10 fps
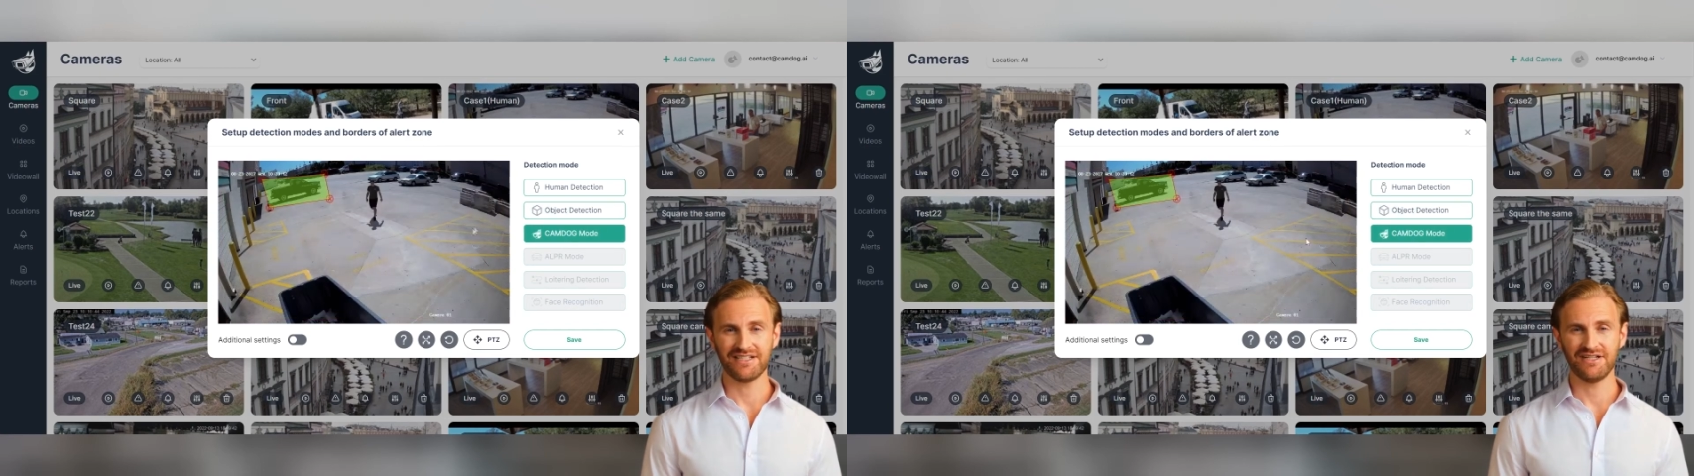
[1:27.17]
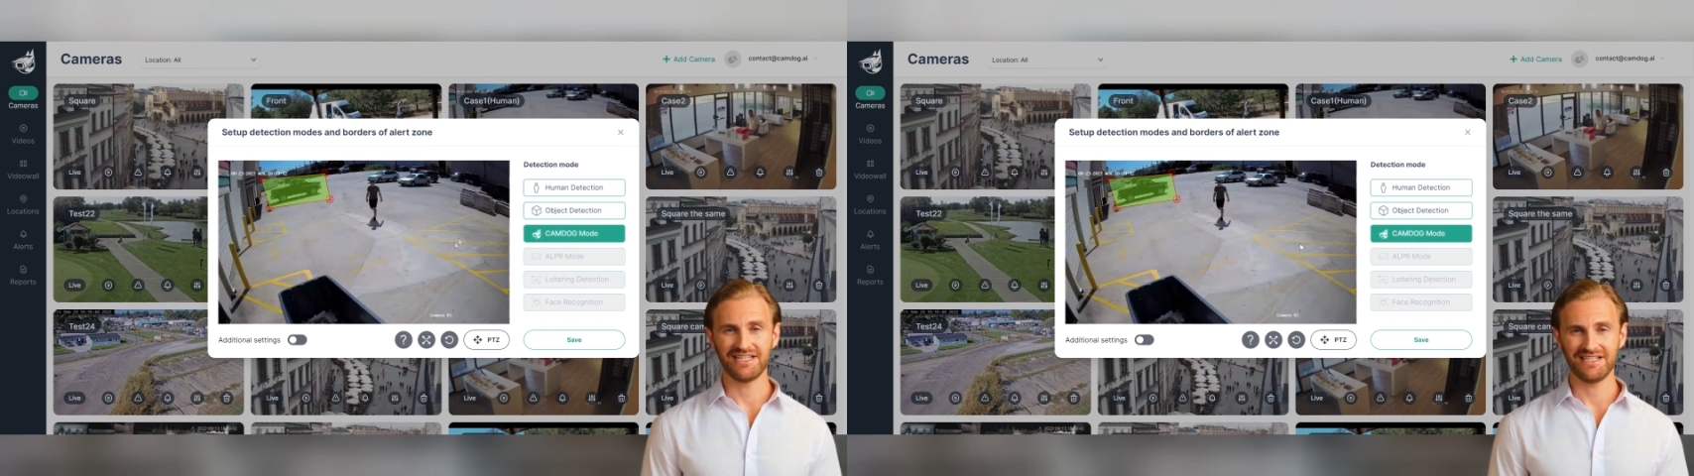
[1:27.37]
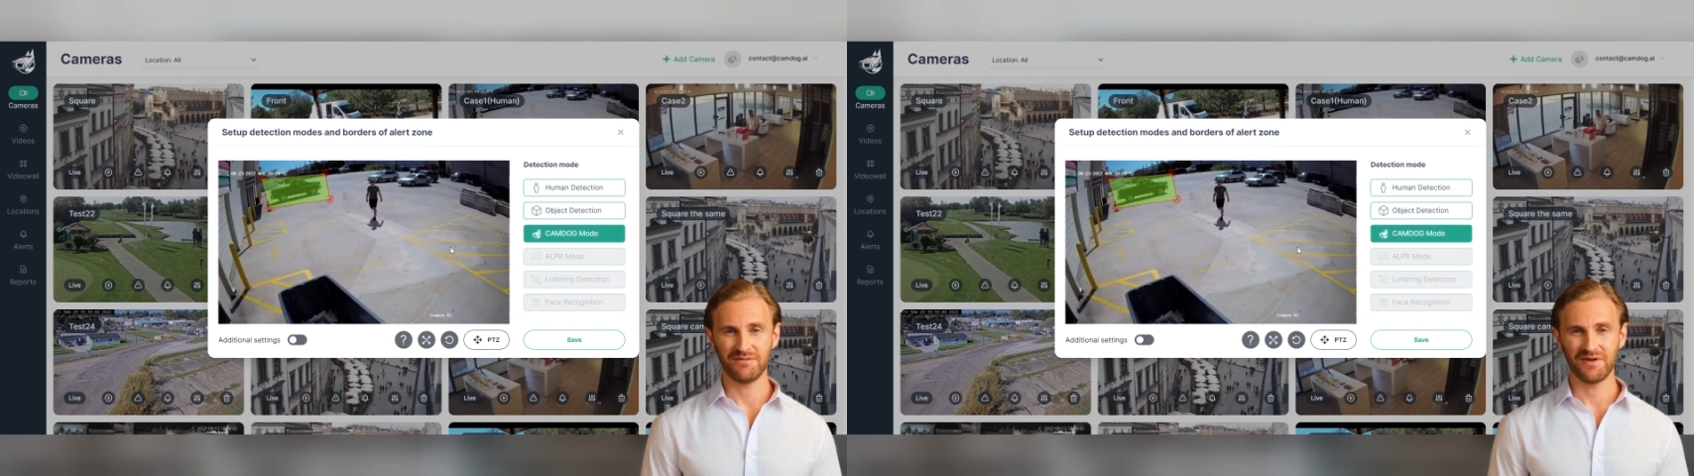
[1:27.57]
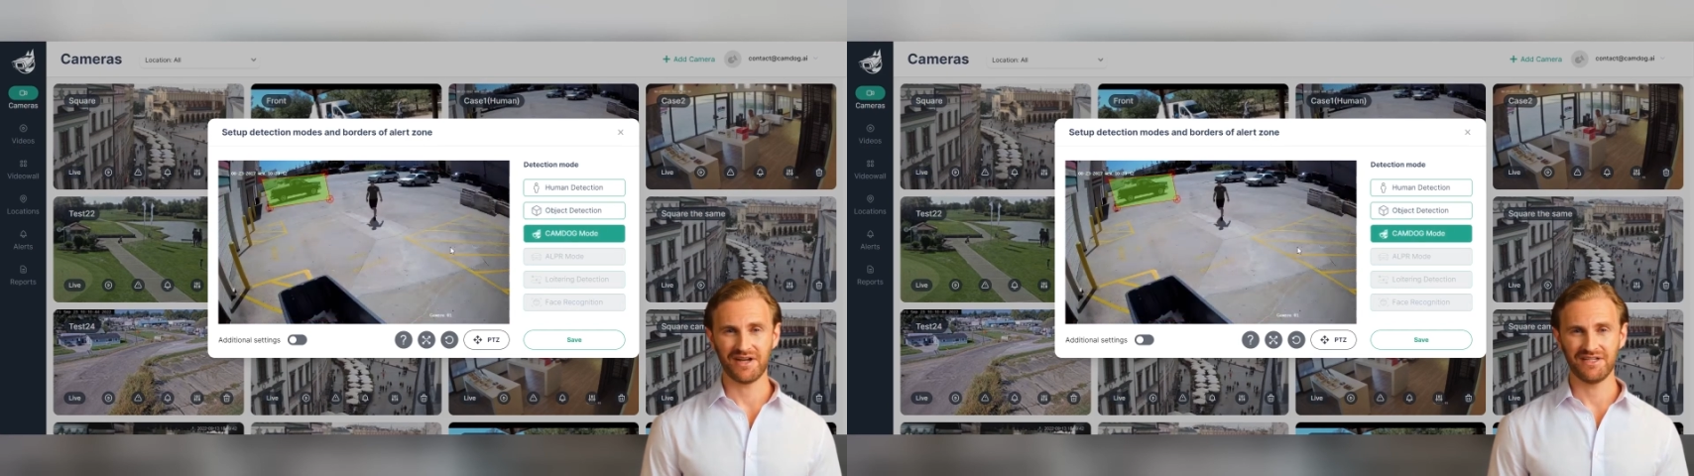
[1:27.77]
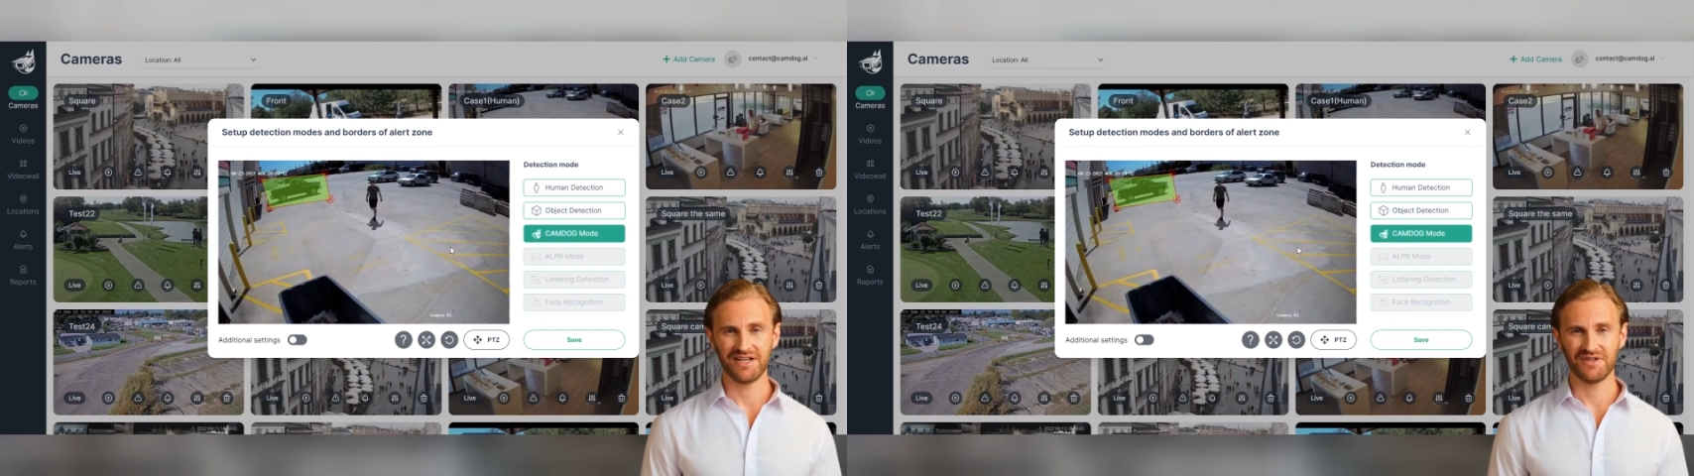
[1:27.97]
You set the
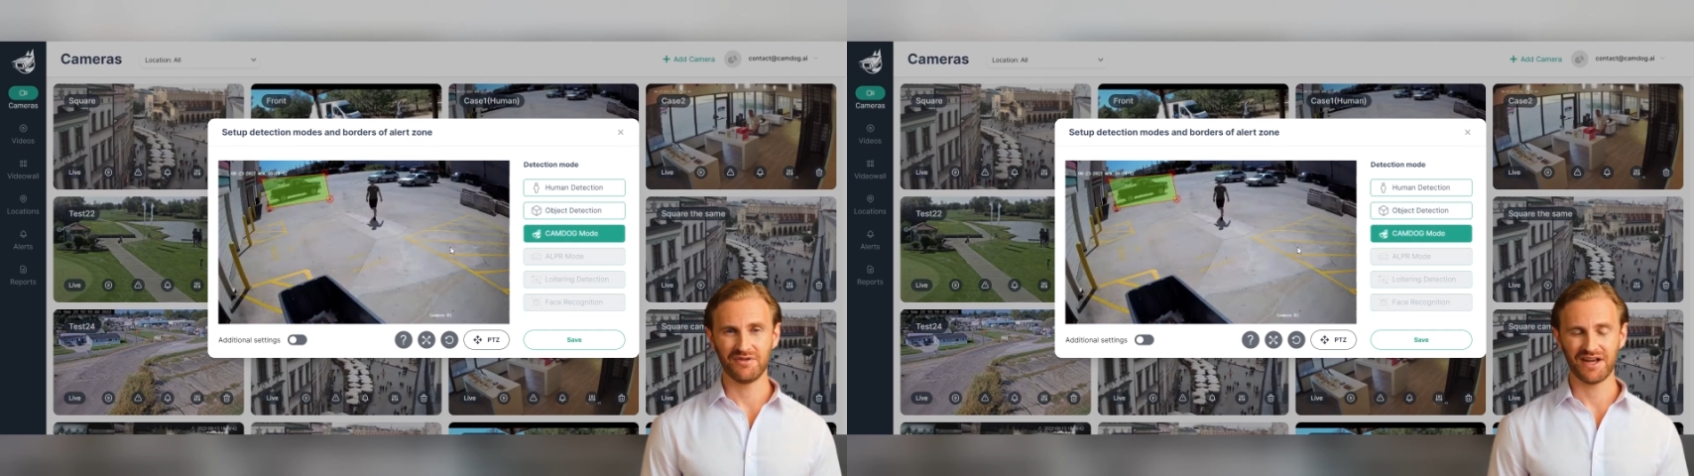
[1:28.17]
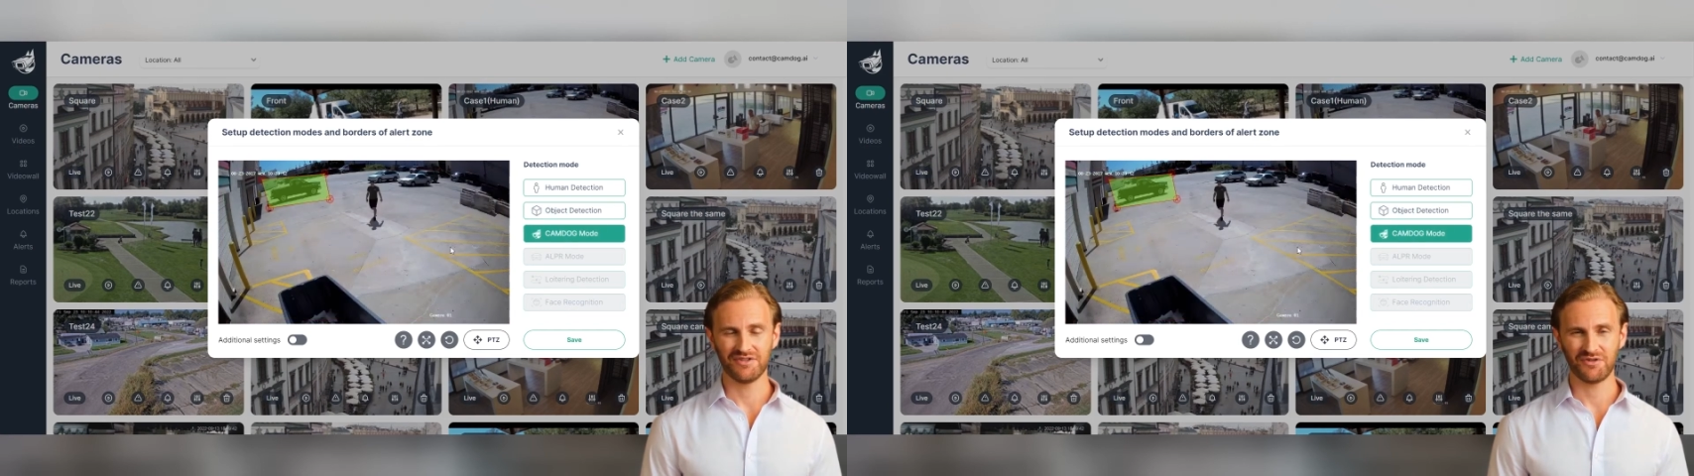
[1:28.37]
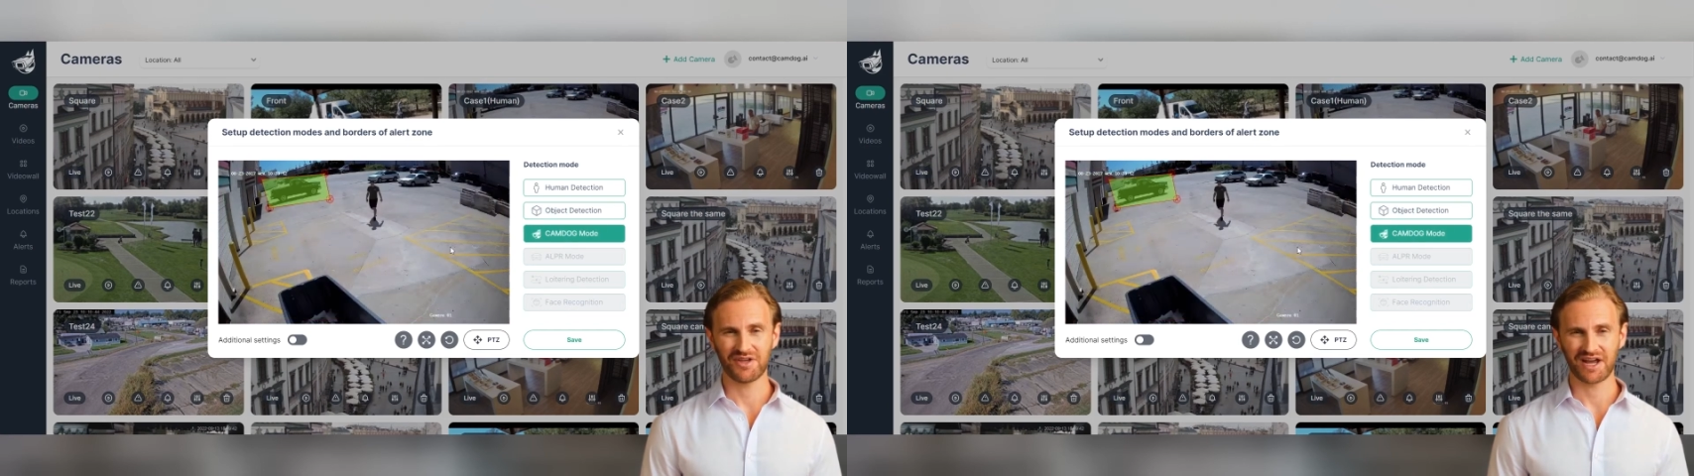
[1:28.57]
polygon around your